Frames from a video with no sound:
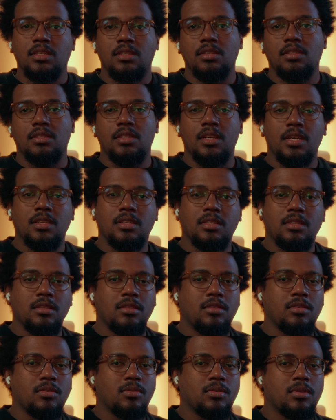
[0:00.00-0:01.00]
this desk
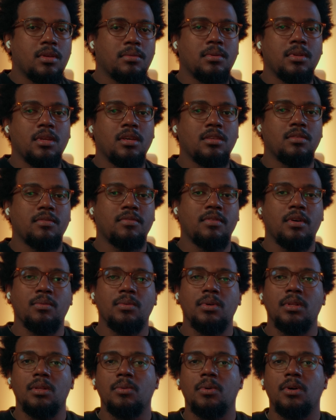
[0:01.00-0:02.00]
into something else if I
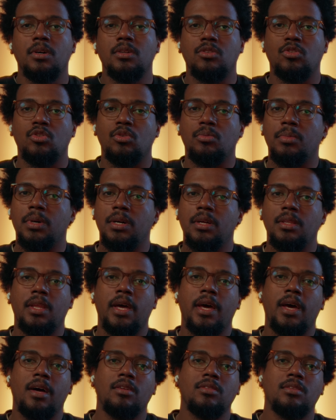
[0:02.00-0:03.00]
really wanted to. But
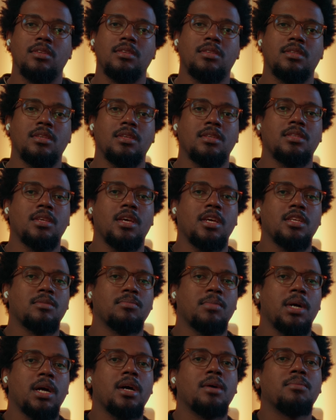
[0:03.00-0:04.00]
now this sits as
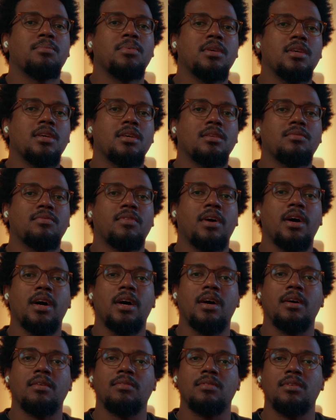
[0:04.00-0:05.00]
my
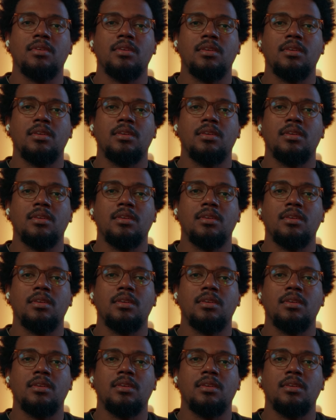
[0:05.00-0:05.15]
PS5